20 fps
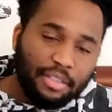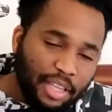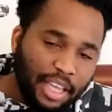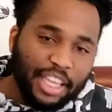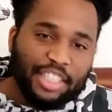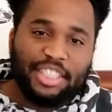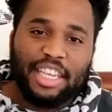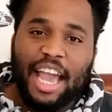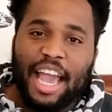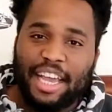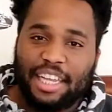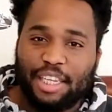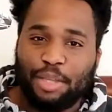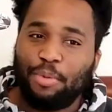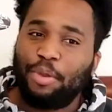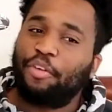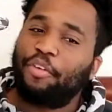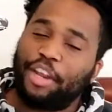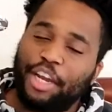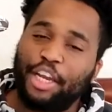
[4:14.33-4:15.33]
Exactly.
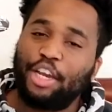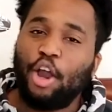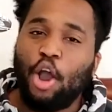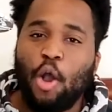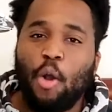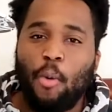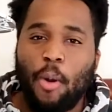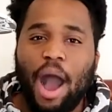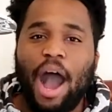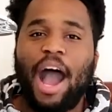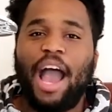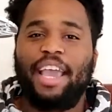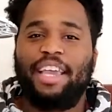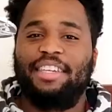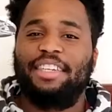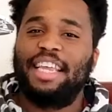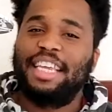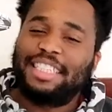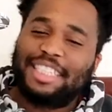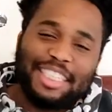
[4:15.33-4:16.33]
We already know why.
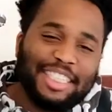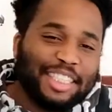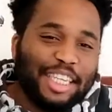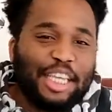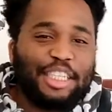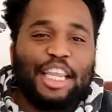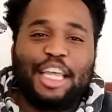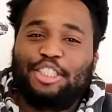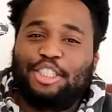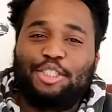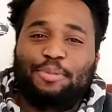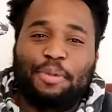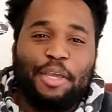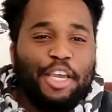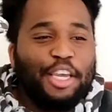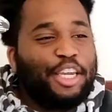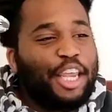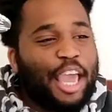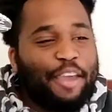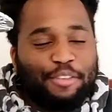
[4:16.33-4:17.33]

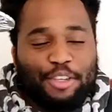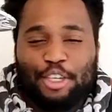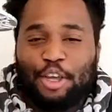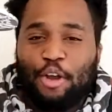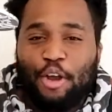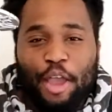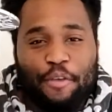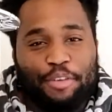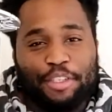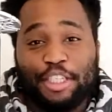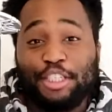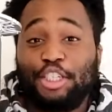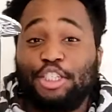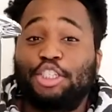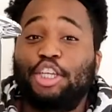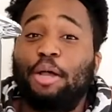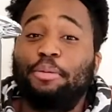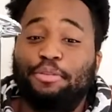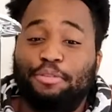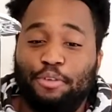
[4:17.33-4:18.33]
Everything
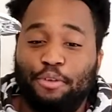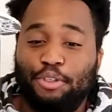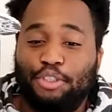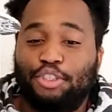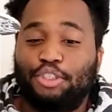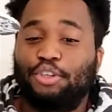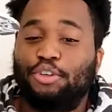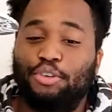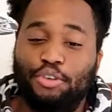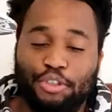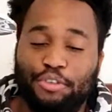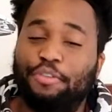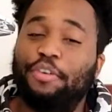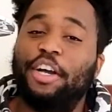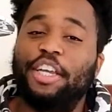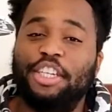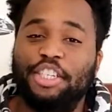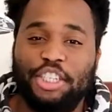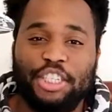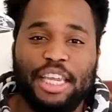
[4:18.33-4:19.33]
just comes full circle. It's
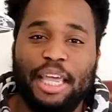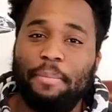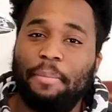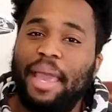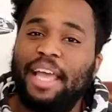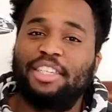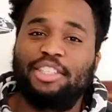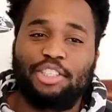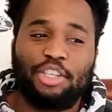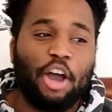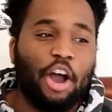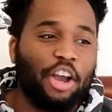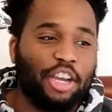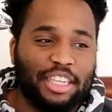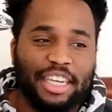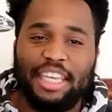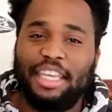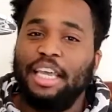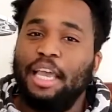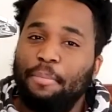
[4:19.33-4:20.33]
funny. Just let mans
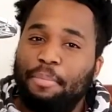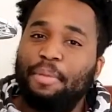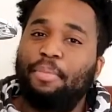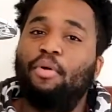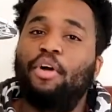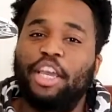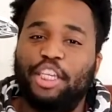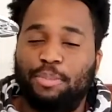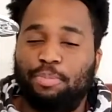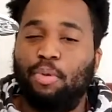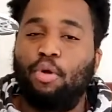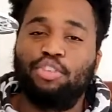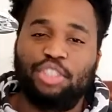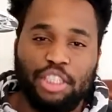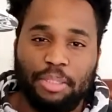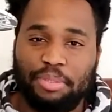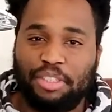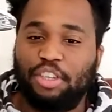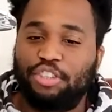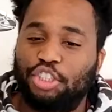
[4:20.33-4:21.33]
talk. Let people expose
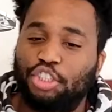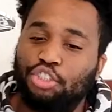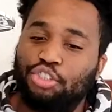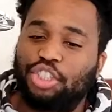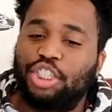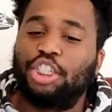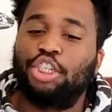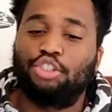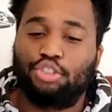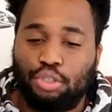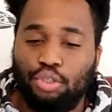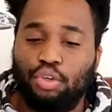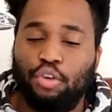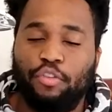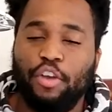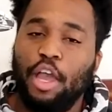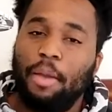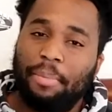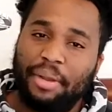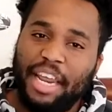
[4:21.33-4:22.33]
themselves and you'll see the truth.
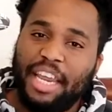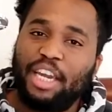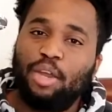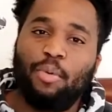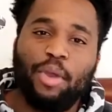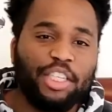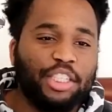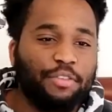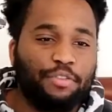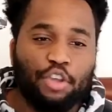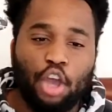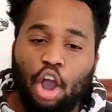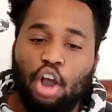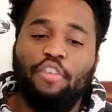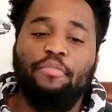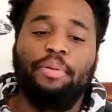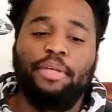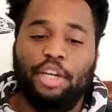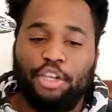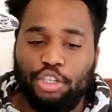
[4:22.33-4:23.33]
But anyways, if y'all
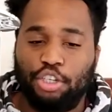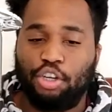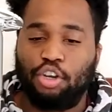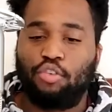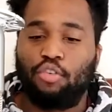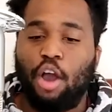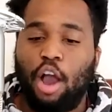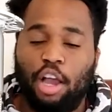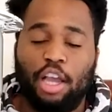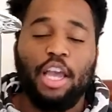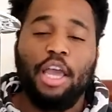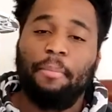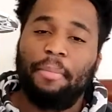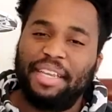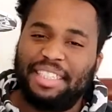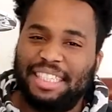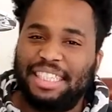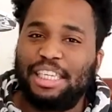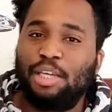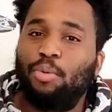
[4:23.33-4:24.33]
have been under a rock,
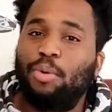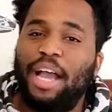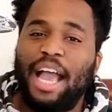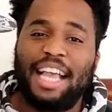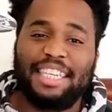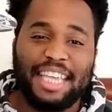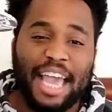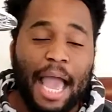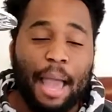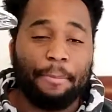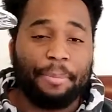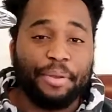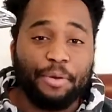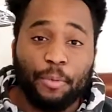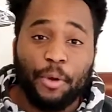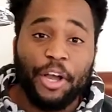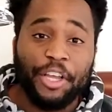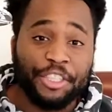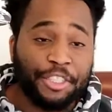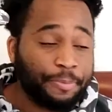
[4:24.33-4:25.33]
basically what has
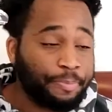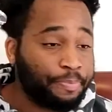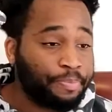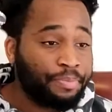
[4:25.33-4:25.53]
happened was